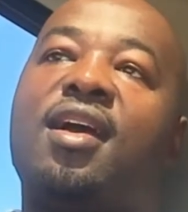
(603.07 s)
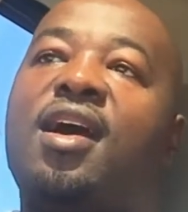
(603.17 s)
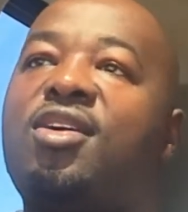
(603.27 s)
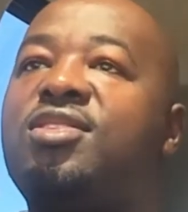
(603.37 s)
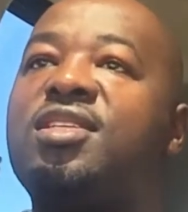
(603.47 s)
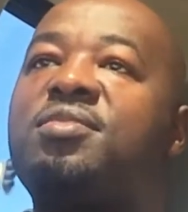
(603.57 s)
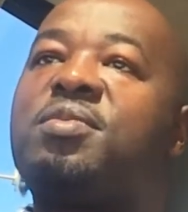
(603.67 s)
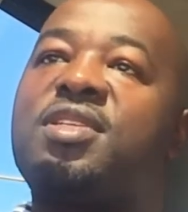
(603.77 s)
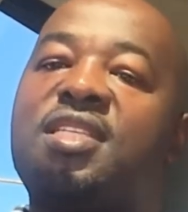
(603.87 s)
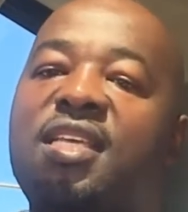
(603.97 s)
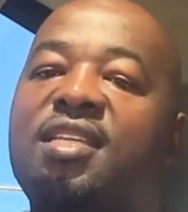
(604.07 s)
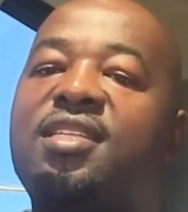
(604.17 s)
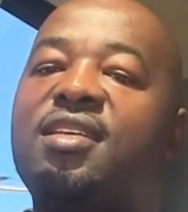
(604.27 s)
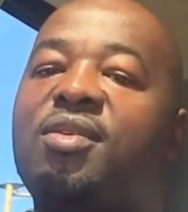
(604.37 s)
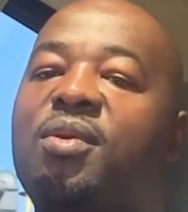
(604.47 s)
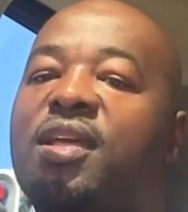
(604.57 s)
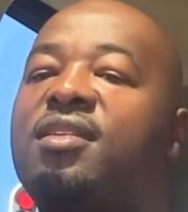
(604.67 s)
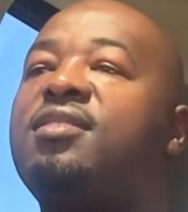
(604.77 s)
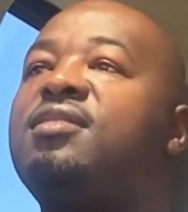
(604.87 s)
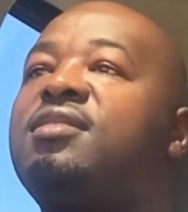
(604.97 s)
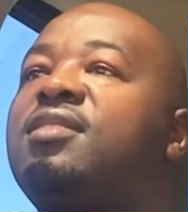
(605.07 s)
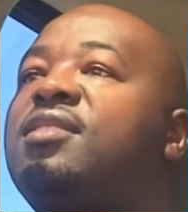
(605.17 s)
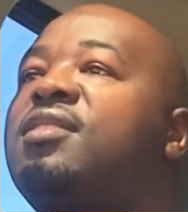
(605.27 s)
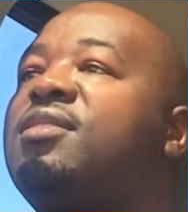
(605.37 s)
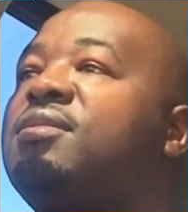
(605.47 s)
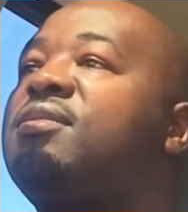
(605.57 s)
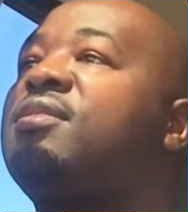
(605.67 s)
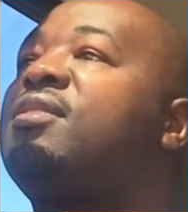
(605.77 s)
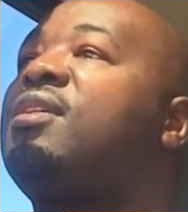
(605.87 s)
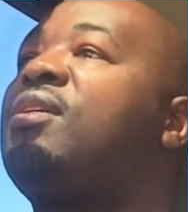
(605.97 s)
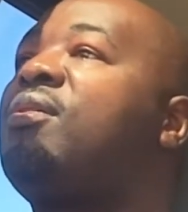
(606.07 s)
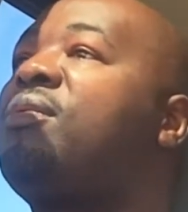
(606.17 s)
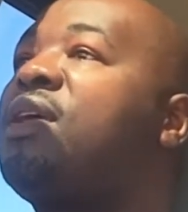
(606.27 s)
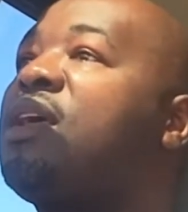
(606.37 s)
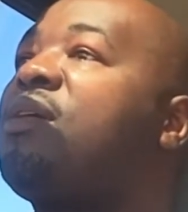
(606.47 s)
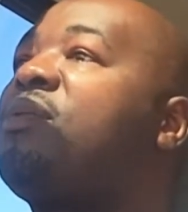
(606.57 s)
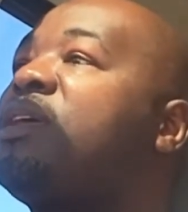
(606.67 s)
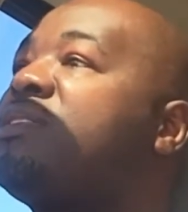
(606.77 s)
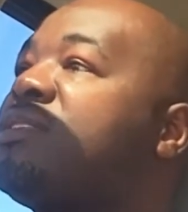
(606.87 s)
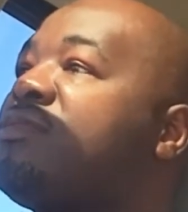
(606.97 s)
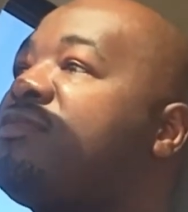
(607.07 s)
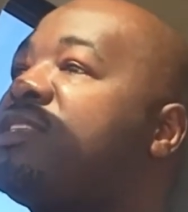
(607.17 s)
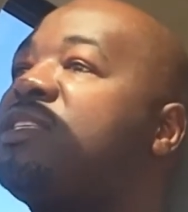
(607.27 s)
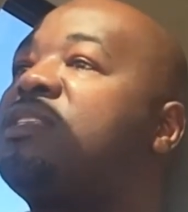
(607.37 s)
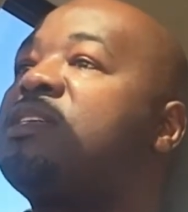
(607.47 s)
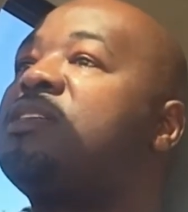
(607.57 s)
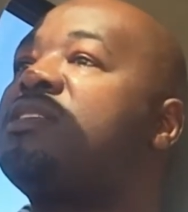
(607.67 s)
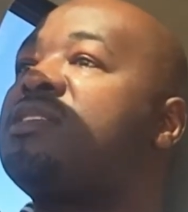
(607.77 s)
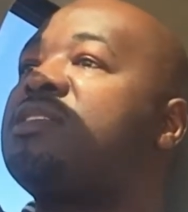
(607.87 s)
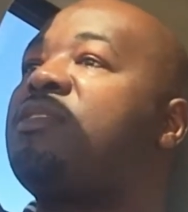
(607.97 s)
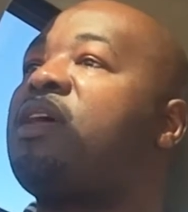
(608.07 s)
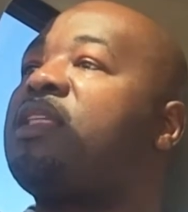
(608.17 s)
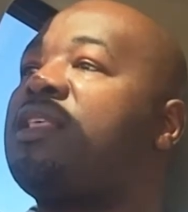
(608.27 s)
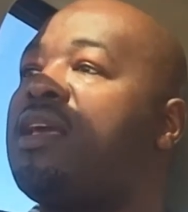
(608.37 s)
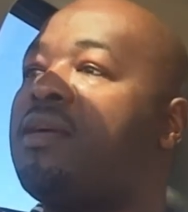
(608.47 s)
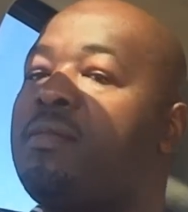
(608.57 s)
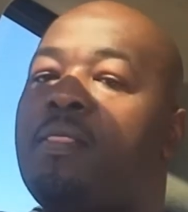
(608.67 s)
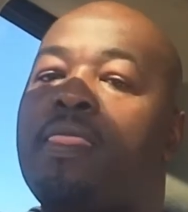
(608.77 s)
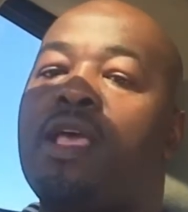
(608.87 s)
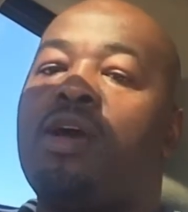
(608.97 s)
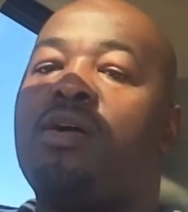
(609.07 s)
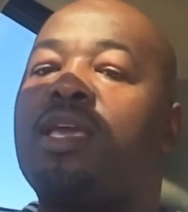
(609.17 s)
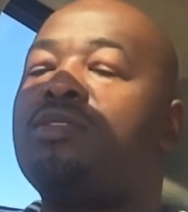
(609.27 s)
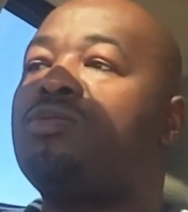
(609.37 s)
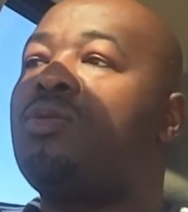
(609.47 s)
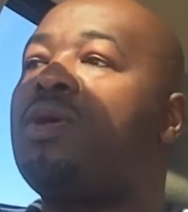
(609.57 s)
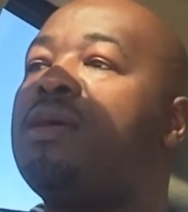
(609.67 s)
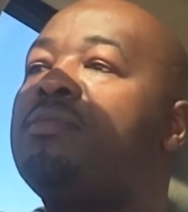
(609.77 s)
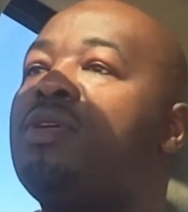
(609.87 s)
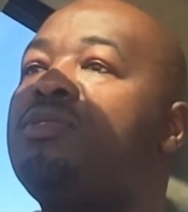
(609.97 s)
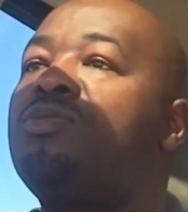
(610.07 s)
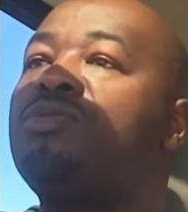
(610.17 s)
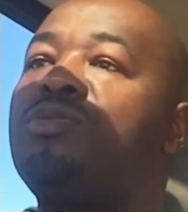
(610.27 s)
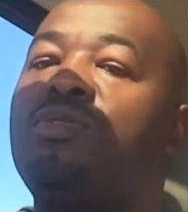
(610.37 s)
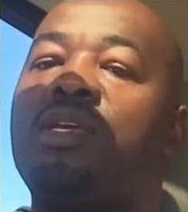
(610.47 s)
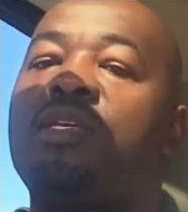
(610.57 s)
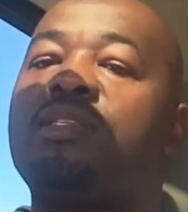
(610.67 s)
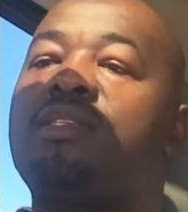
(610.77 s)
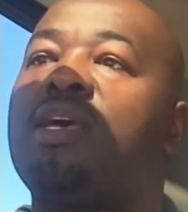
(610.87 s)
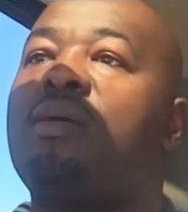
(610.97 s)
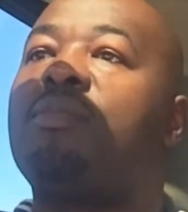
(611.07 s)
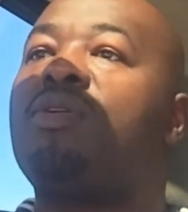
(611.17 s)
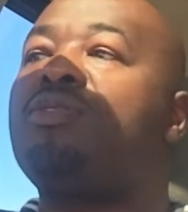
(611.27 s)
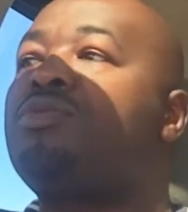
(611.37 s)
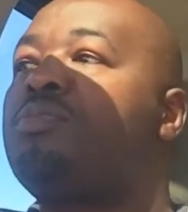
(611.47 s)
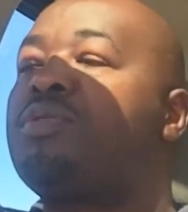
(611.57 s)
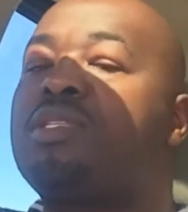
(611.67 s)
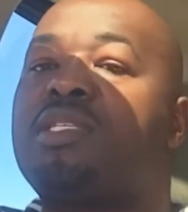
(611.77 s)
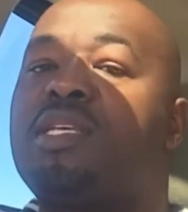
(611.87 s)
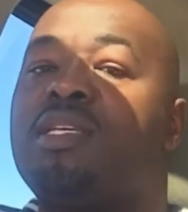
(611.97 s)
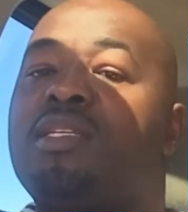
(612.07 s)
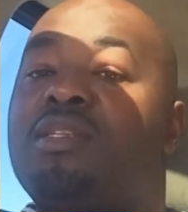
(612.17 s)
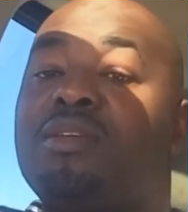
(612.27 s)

I'll just proceed when where is the visitors? Right there. Okay, so what I'm going to do is I'm going to proceed.